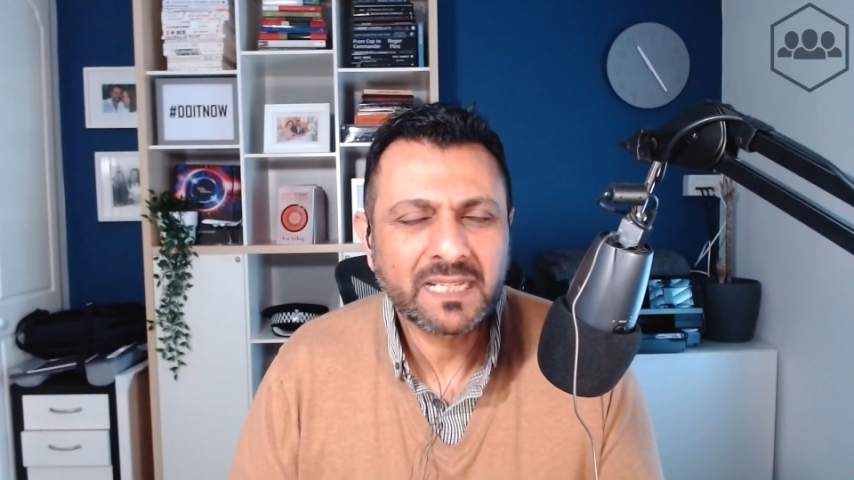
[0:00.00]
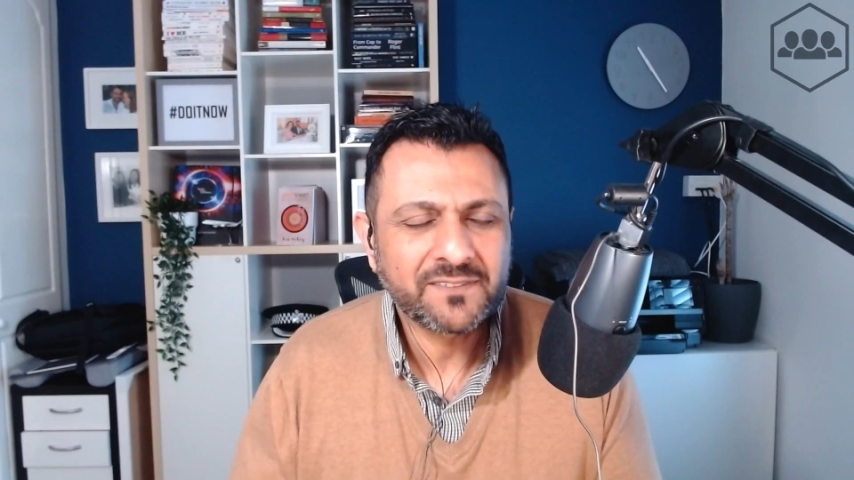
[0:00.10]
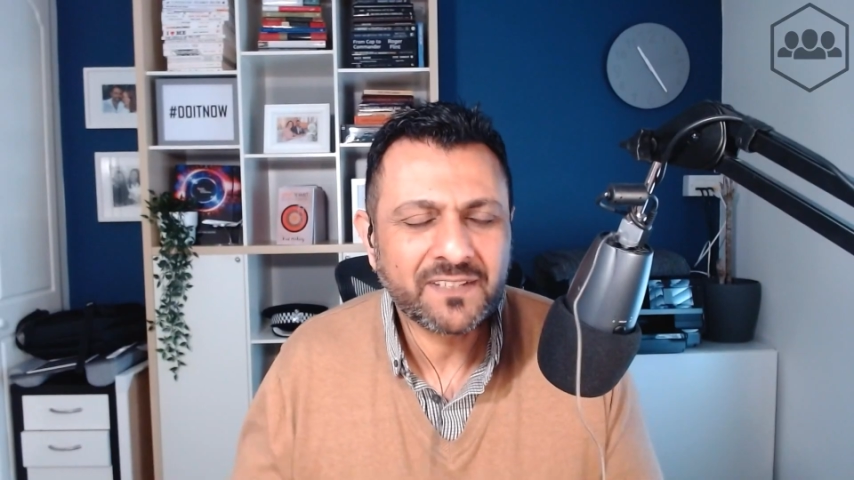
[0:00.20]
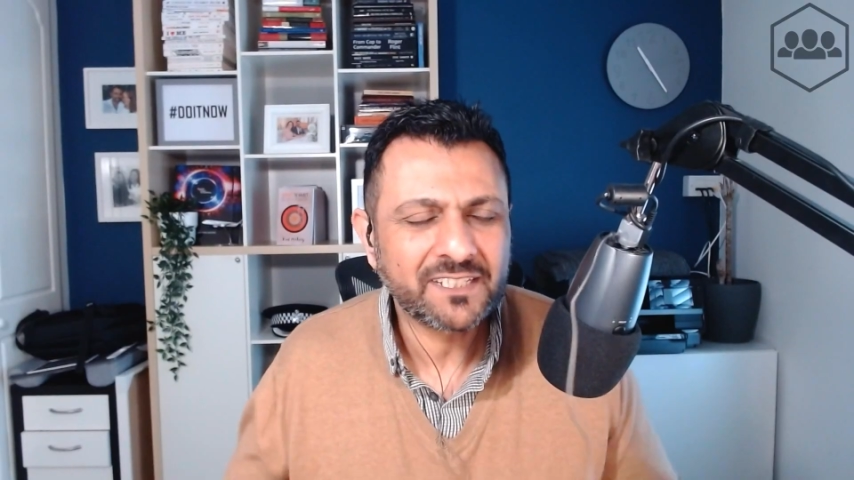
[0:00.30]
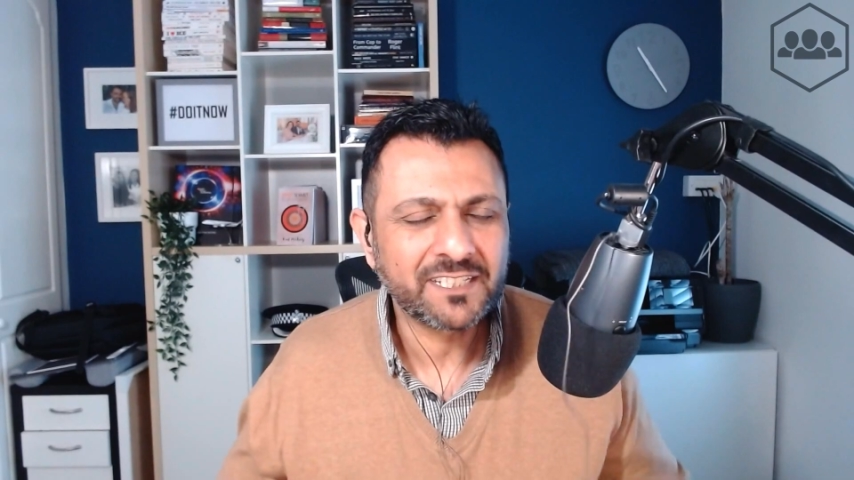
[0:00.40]

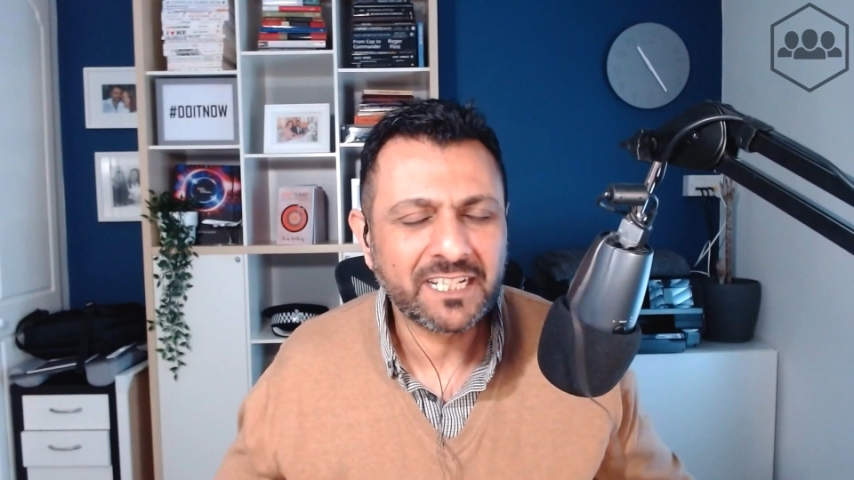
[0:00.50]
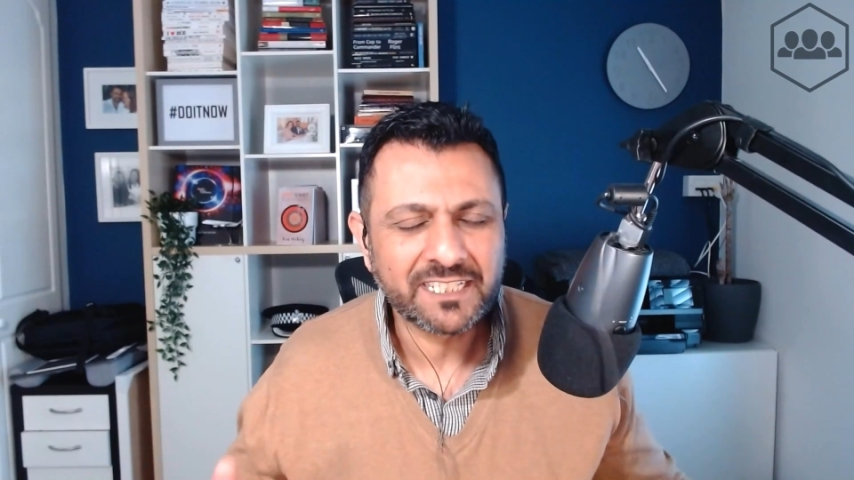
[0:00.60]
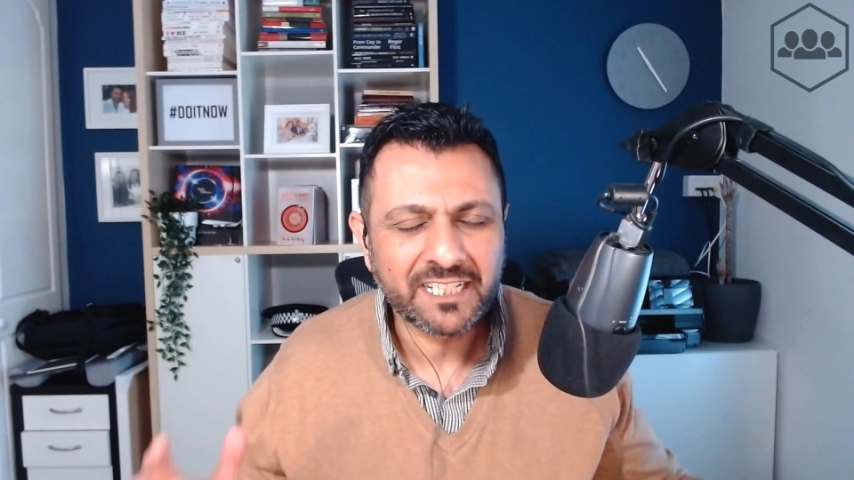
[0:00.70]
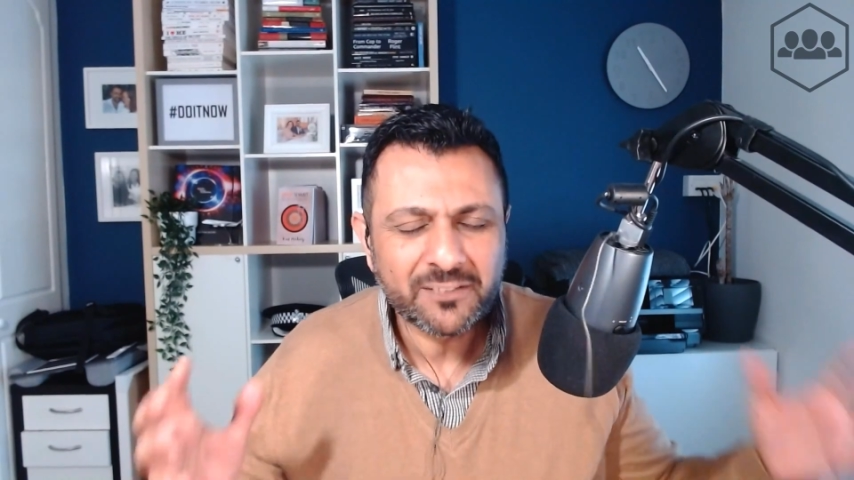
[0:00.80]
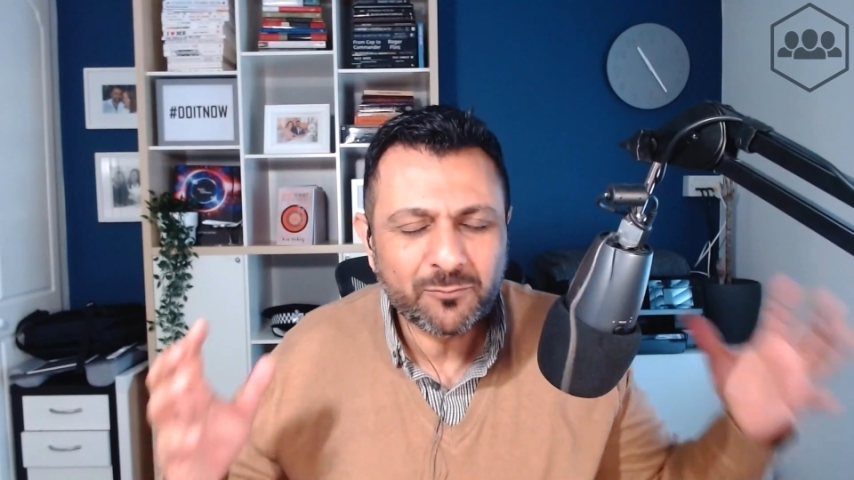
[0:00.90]
That's
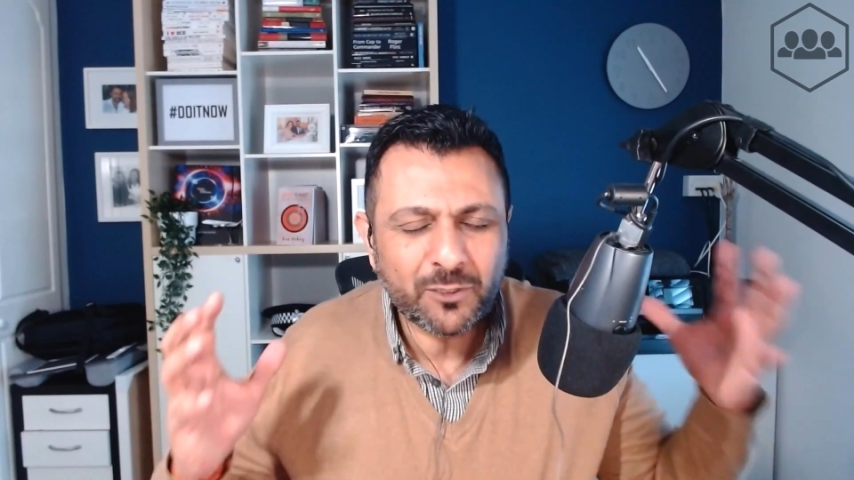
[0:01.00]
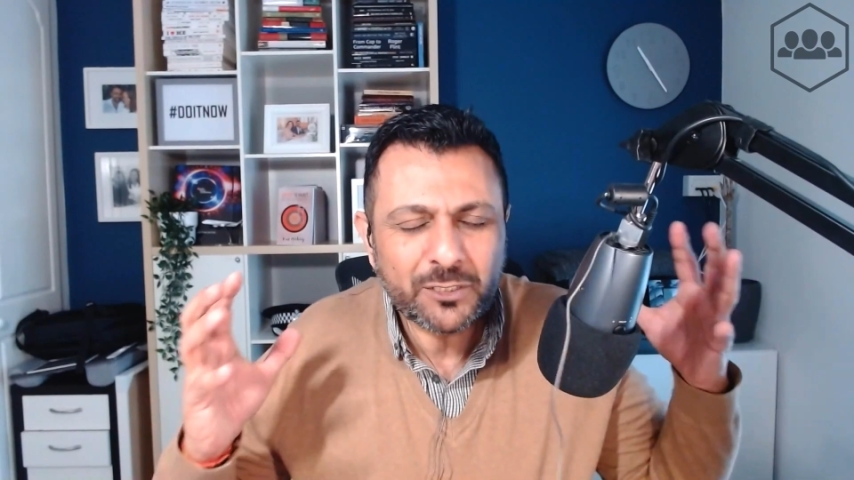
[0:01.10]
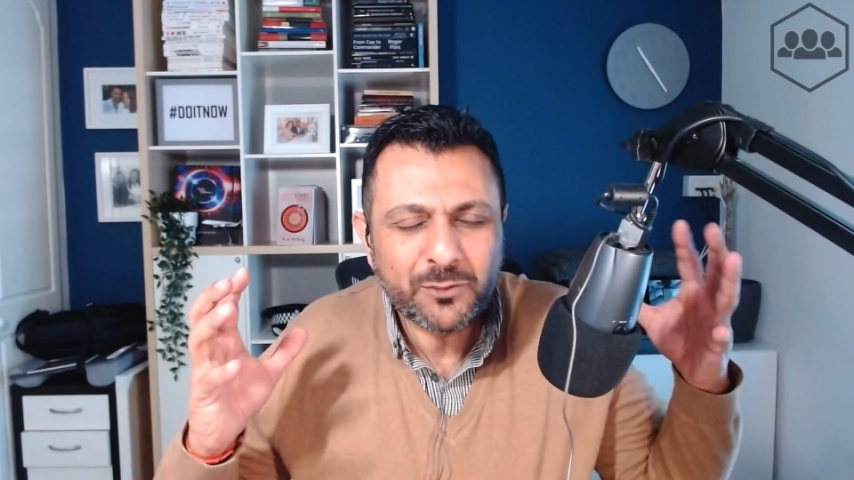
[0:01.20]
fascinating. And what